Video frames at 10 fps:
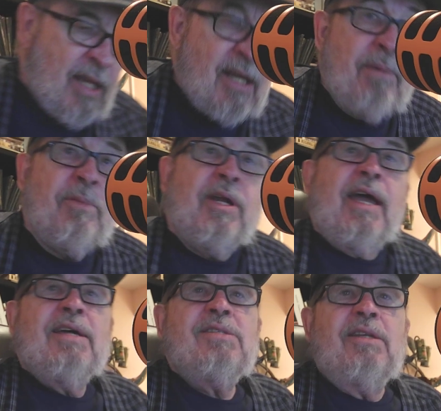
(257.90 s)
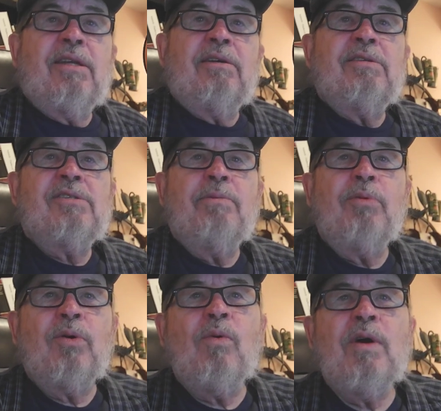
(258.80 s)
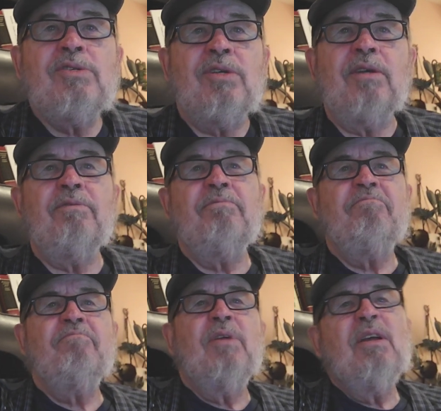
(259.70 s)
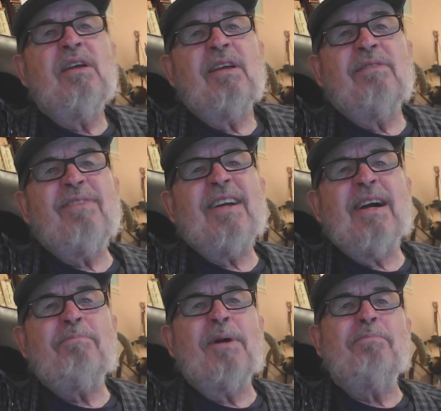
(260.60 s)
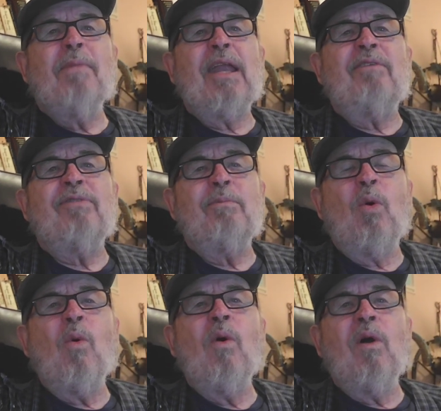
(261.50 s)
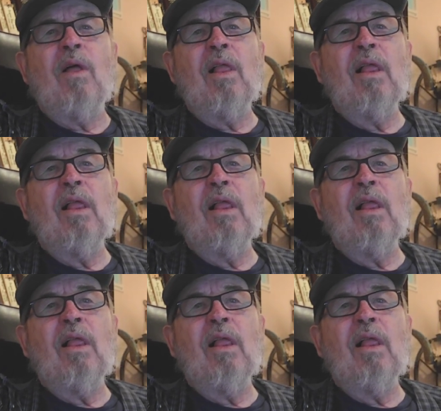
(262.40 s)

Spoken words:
and I'm going to ask it a simple question. If I got my money from oil,